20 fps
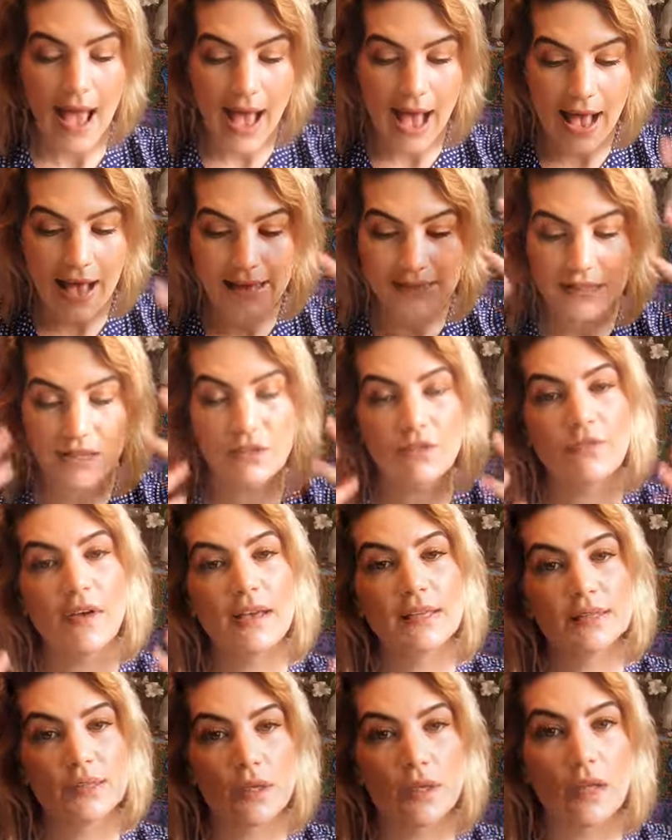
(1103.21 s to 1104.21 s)
as a
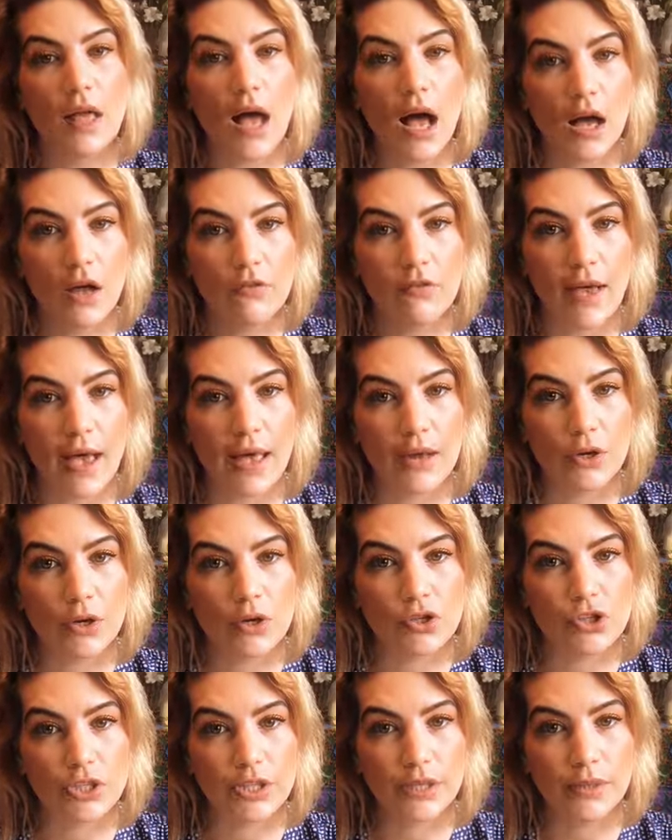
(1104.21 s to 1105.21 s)
vessel of
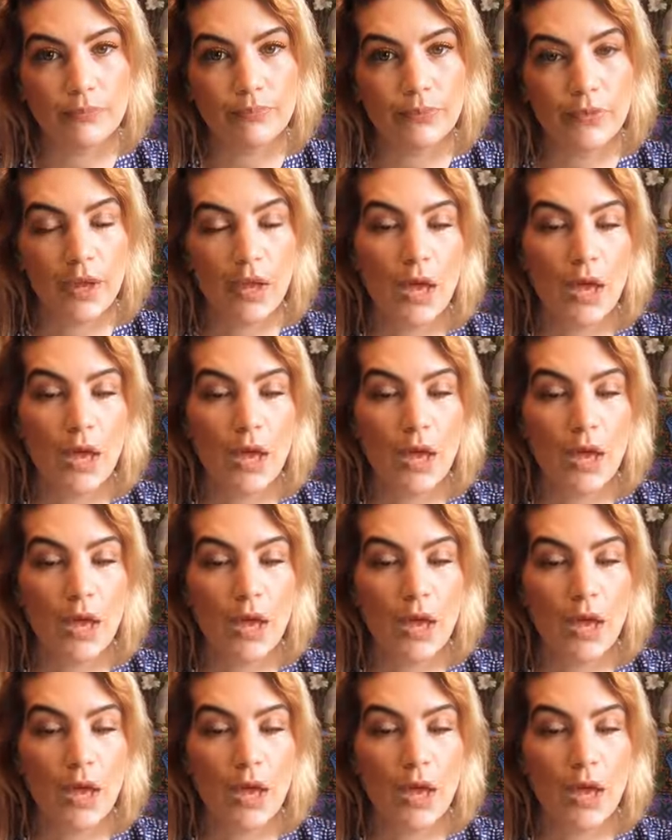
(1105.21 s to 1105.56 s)
energy.